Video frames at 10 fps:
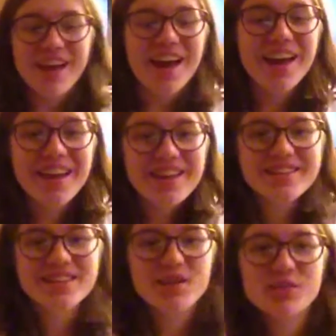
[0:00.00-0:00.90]
Hi
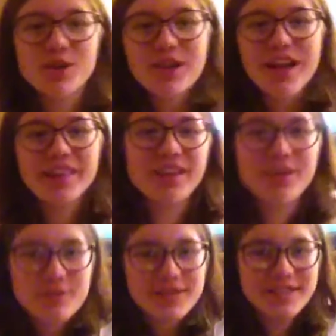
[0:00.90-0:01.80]
guys, I'm so glad that you
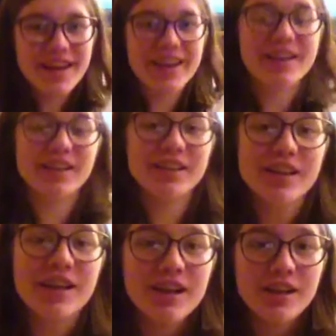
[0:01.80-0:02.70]
decided to
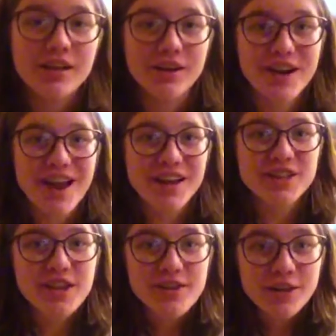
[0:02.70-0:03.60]
learn how to
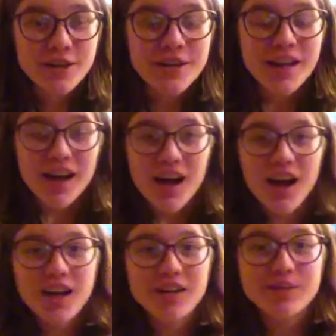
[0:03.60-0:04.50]
juggle.
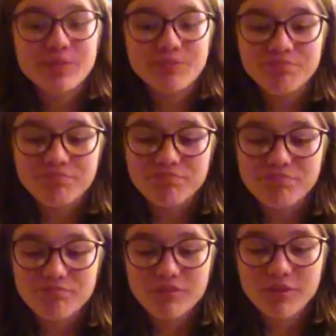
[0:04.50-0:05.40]

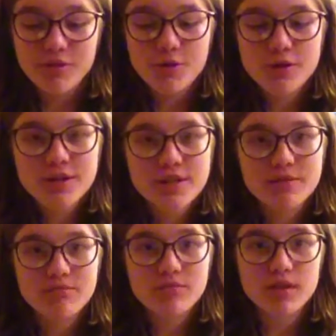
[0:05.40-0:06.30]
Of course,
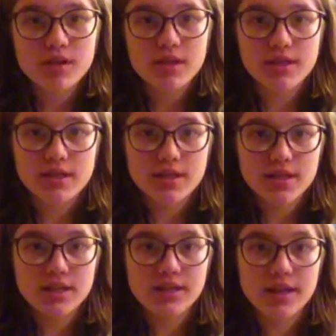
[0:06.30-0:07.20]
this
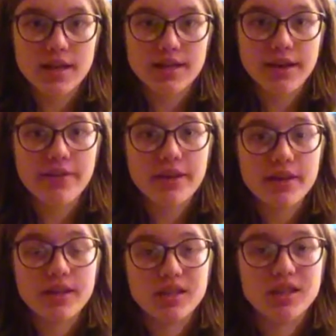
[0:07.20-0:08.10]
is a
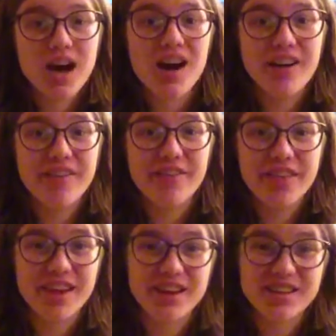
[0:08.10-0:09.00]
definitely tough
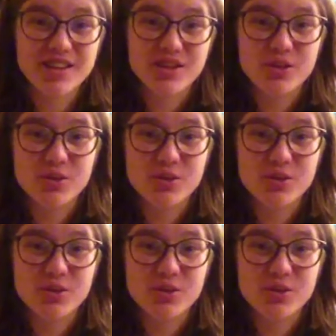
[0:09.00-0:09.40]
thing to do.